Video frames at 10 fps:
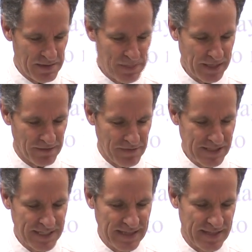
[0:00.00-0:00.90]
be
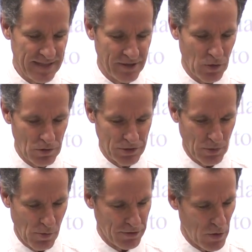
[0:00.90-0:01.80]
convincing that the goals
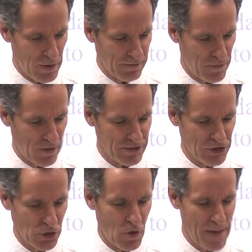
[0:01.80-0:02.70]
are worth going for, and
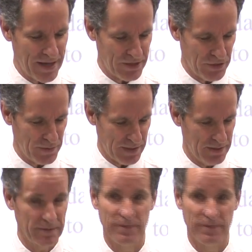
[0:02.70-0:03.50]
show them how to do it.